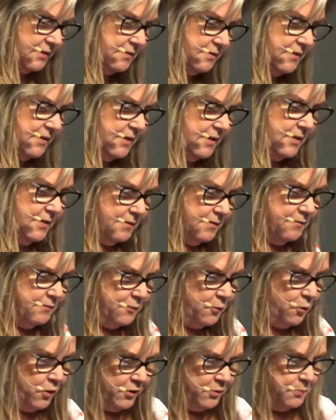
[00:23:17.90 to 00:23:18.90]
the
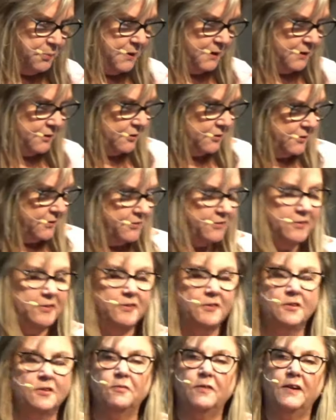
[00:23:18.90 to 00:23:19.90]
fourth pillar is
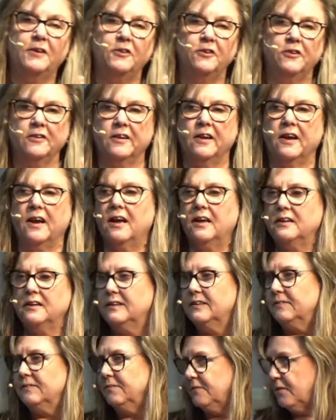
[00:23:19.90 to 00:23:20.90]
to surrender to God,
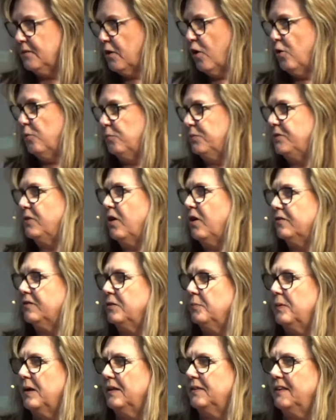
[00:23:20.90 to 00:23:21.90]
and Holmes
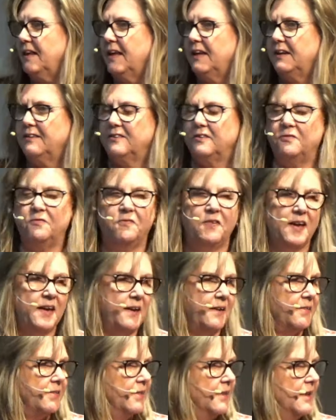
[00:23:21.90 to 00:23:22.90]
talks about that as
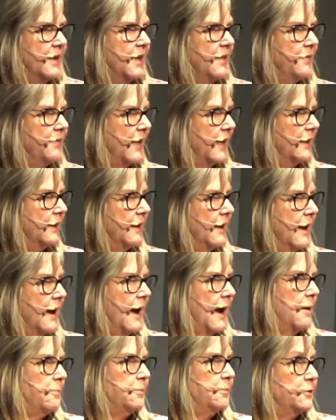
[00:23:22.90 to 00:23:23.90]
faith, that
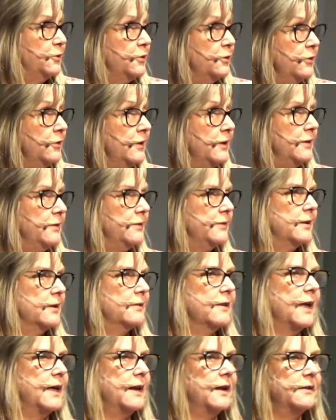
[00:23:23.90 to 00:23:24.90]
opportunity
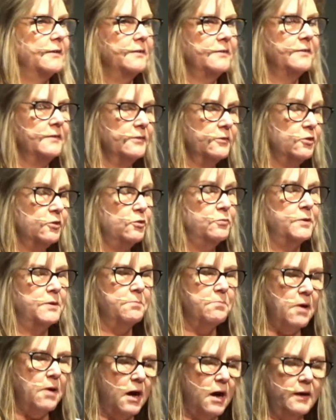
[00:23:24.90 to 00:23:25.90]
to
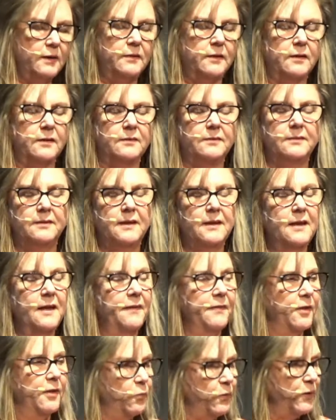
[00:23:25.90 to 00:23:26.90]
remind us
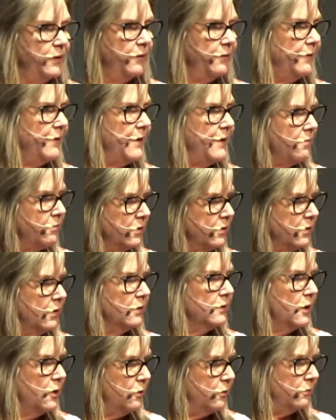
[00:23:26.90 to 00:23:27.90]
that we are never
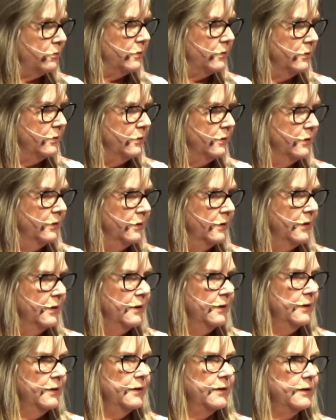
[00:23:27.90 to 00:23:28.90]
alone
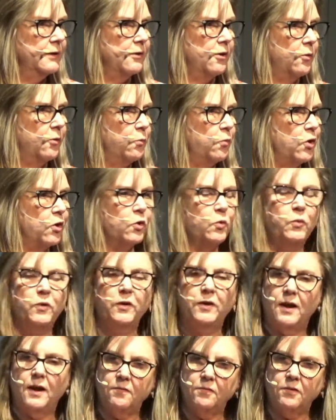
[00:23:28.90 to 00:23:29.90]
in our work.
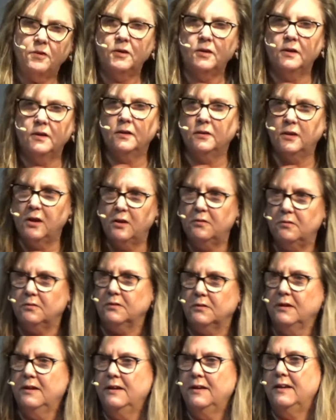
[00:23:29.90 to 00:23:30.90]
We're never
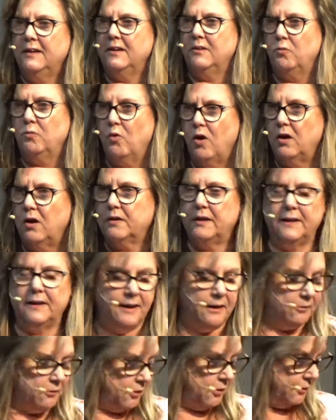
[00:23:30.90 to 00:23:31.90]
alone in
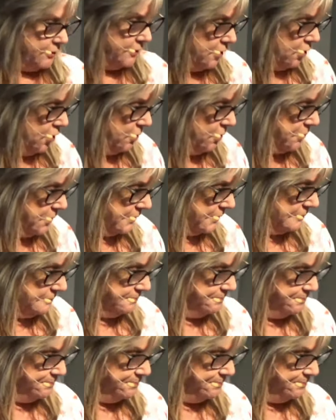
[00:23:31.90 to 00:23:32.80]
walking out our Dharma.